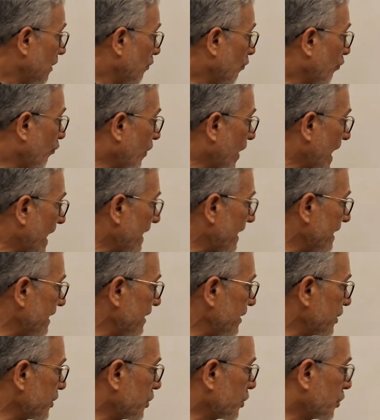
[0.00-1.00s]
1,
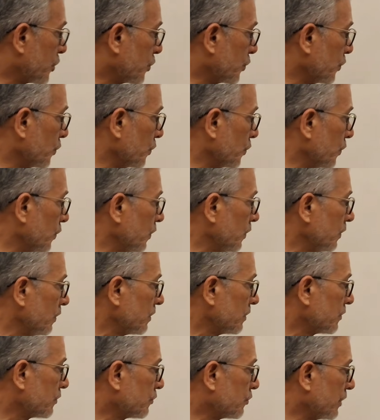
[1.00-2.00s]
2,
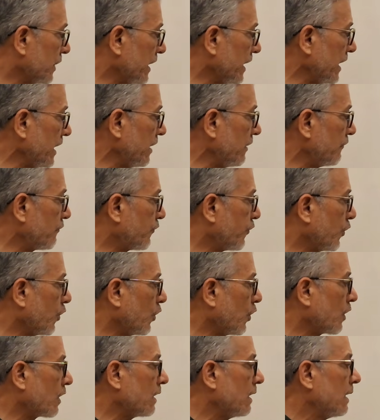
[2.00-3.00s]
3,
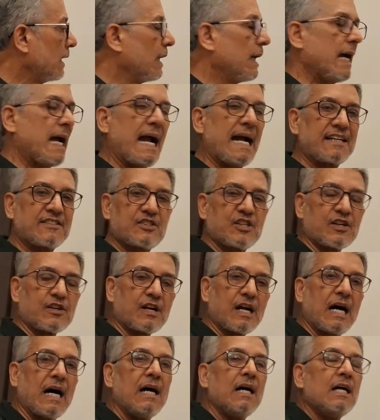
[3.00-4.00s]
4,
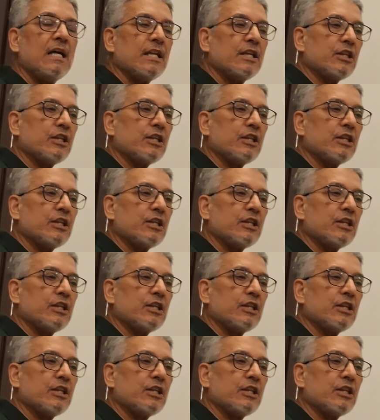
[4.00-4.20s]
etc.